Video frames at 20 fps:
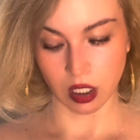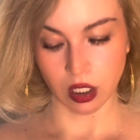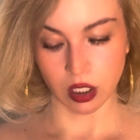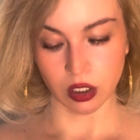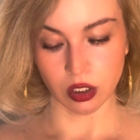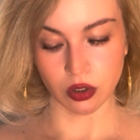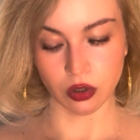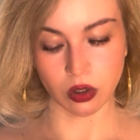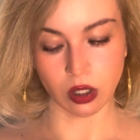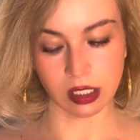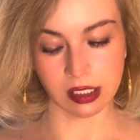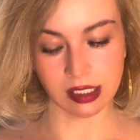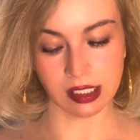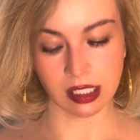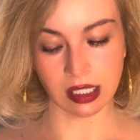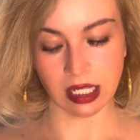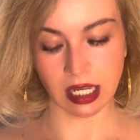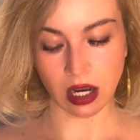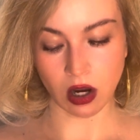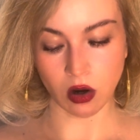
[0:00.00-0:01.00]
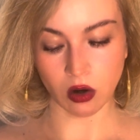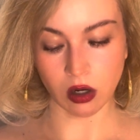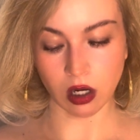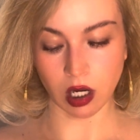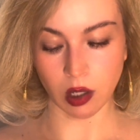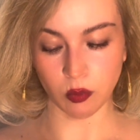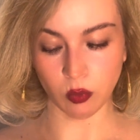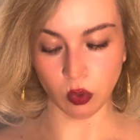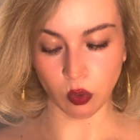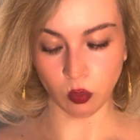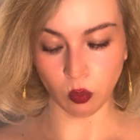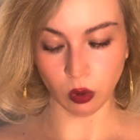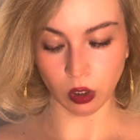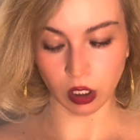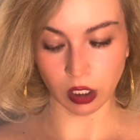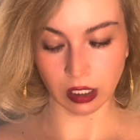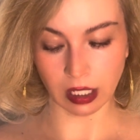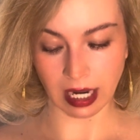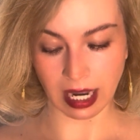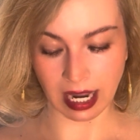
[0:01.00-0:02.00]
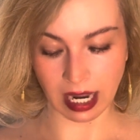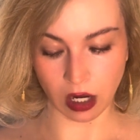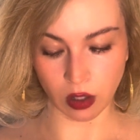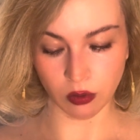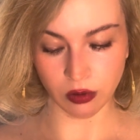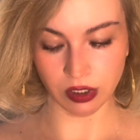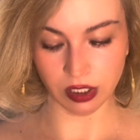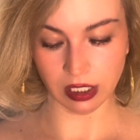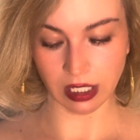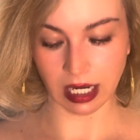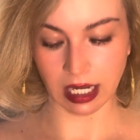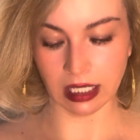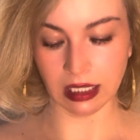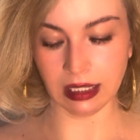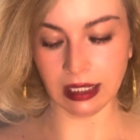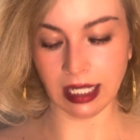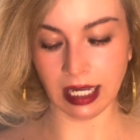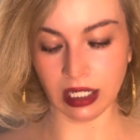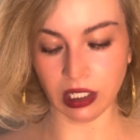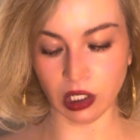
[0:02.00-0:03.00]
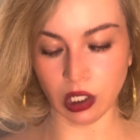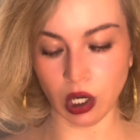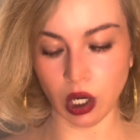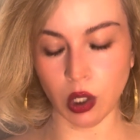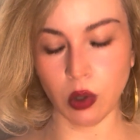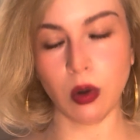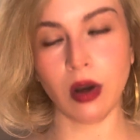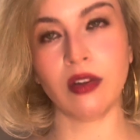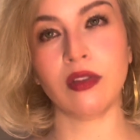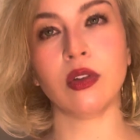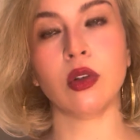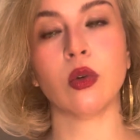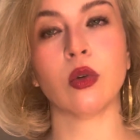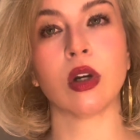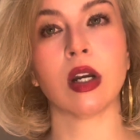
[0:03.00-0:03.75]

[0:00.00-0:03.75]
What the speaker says: Trust that the outcome will work out and let go of your